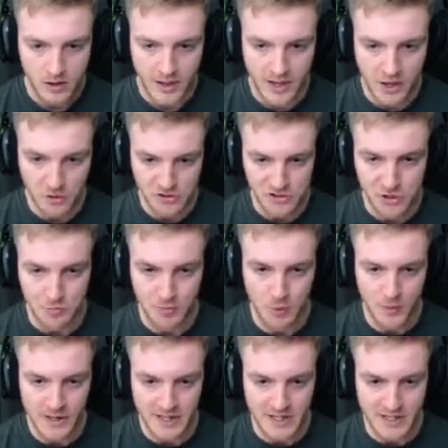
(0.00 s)
Hey, she should be
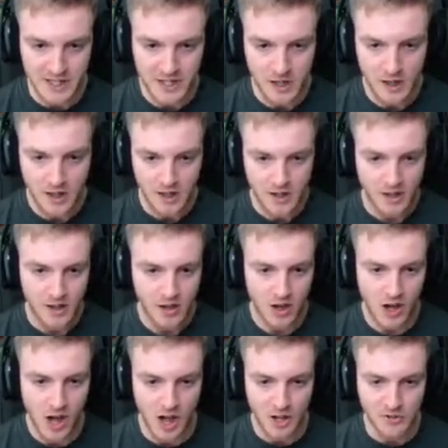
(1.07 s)
weak.
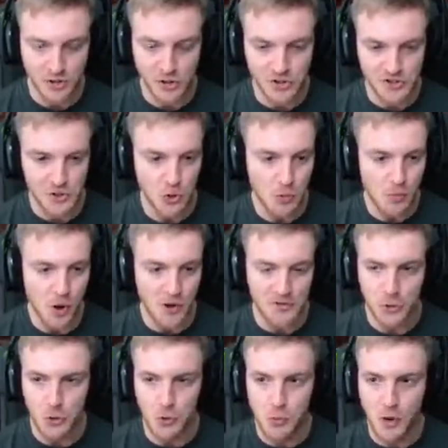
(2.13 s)
Oh, dude, she
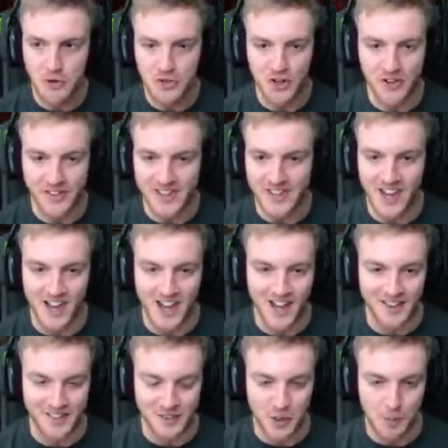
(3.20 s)
almost almost got the
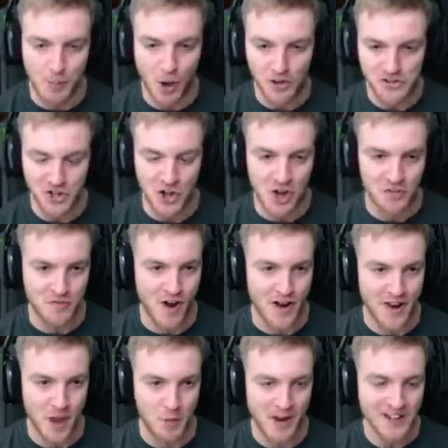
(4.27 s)
uh, the bot shot off
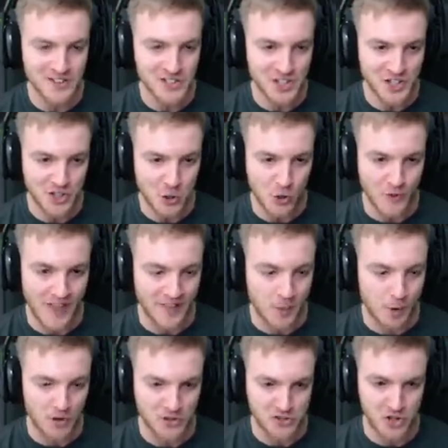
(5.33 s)
right there. We're actually going to call out the
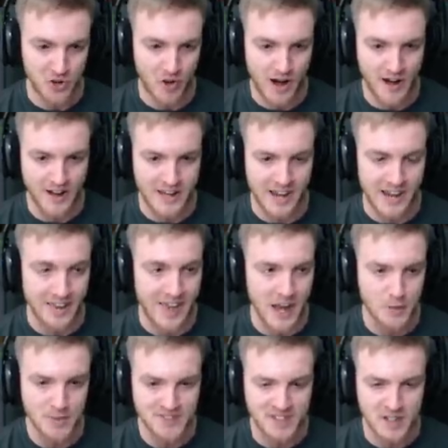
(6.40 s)
bot shot, right? Okay,
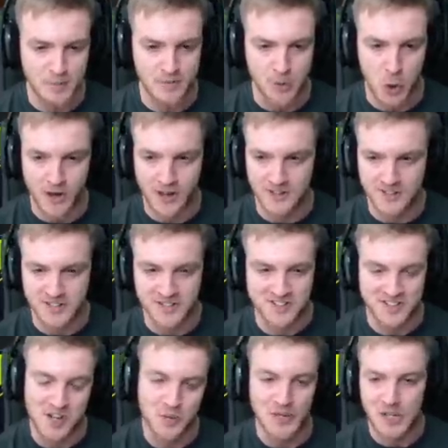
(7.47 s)
enemy team has got
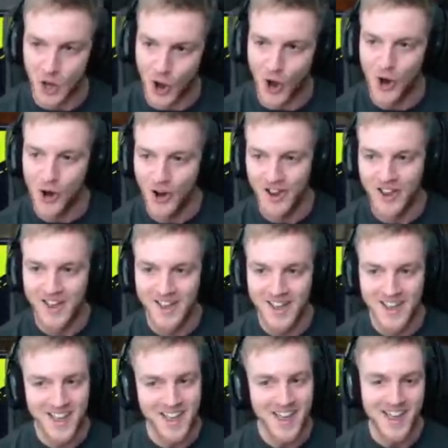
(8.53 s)
instance. Here we go.
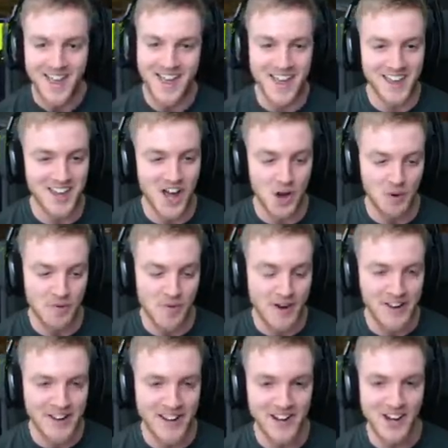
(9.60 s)
Hey, yo, we're
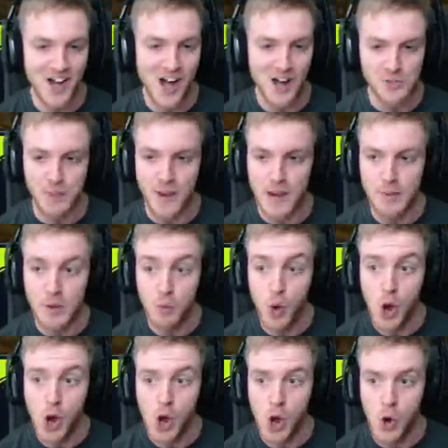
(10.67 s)
running at large, baby.
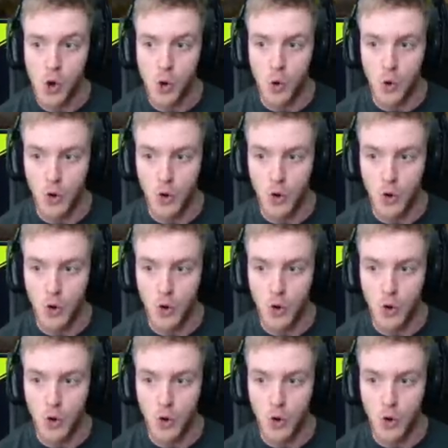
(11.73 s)
Whoa.